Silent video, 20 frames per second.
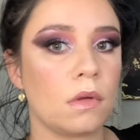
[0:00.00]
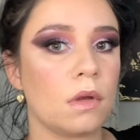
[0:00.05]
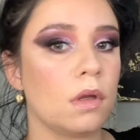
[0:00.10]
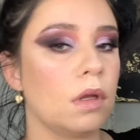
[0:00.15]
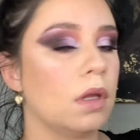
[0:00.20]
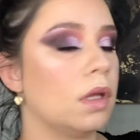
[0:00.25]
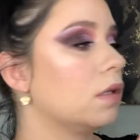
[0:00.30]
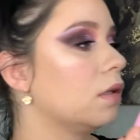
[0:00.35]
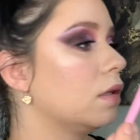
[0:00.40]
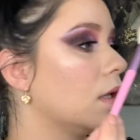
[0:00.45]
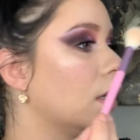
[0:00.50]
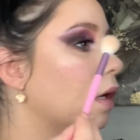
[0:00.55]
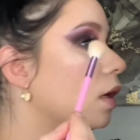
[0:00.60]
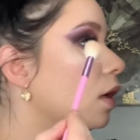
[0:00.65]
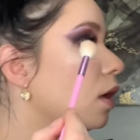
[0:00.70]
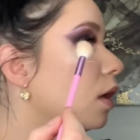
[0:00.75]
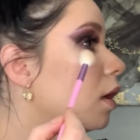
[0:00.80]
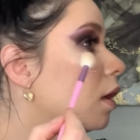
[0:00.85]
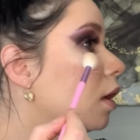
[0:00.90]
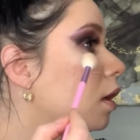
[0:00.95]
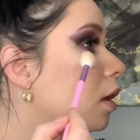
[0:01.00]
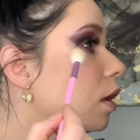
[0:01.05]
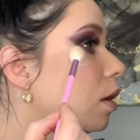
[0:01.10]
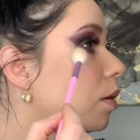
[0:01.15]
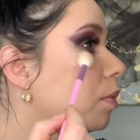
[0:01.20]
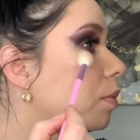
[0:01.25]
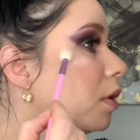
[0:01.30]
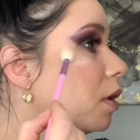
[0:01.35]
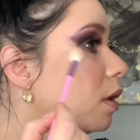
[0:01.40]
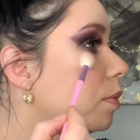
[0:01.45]
like that, and
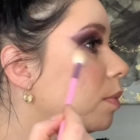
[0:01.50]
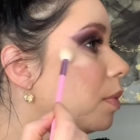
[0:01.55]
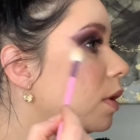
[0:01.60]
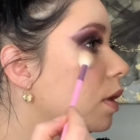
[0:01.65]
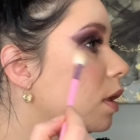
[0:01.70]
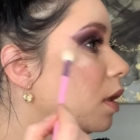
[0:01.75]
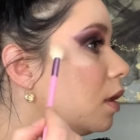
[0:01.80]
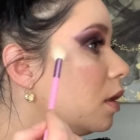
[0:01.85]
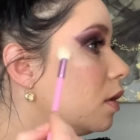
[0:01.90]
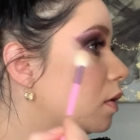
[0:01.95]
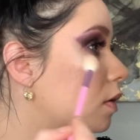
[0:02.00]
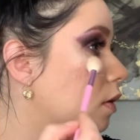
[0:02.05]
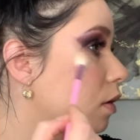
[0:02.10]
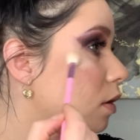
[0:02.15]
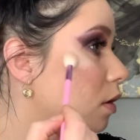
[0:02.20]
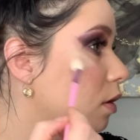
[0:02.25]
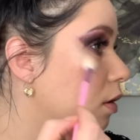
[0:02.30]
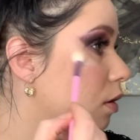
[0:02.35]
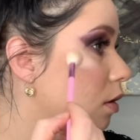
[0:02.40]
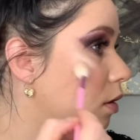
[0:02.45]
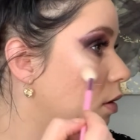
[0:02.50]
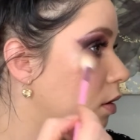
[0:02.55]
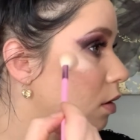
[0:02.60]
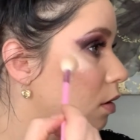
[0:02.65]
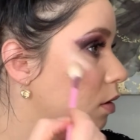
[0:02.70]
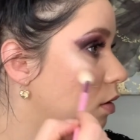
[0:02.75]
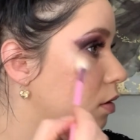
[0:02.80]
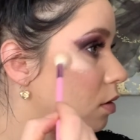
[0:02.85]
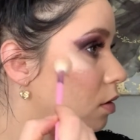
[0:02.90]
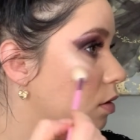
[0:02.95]
I'm gonna place
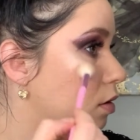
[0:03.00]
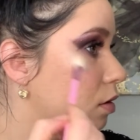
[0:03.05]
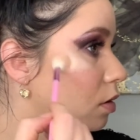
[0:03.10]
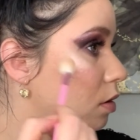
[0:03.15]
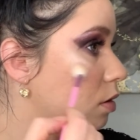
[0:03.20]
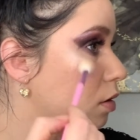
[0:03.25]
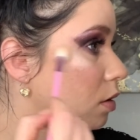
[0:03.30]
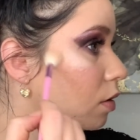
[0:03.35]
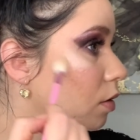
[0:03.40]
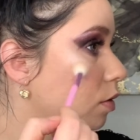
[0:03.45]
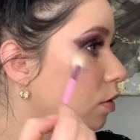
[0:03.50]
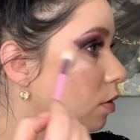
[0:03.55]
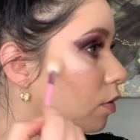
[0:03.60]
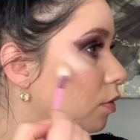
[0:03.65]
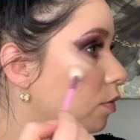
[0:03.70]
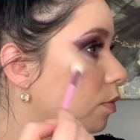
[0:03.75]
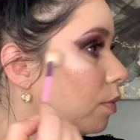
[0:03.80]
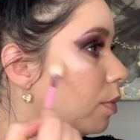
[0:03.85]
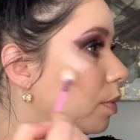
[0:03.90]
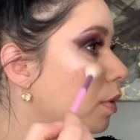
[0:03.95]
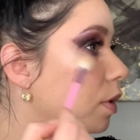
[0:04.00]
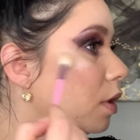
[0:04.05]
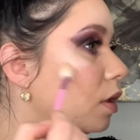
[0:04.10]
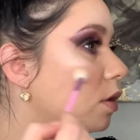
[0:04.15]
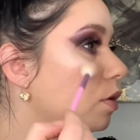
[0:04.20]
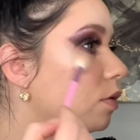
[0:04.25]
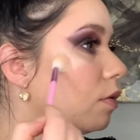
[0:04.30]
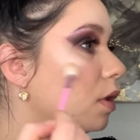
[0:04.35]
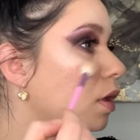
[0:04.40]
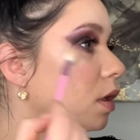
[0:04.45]
just a little bit
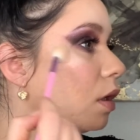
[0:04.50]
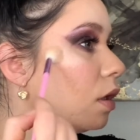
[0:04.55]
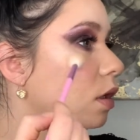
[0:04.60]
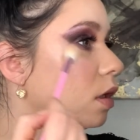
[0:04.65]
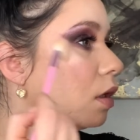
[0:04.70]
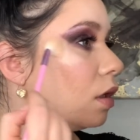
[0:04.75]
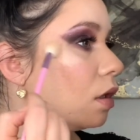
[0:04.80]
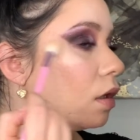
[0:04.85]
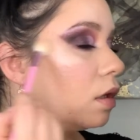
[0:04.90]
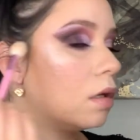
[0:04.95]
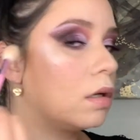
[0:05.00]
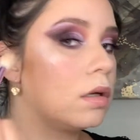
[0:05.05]
right here.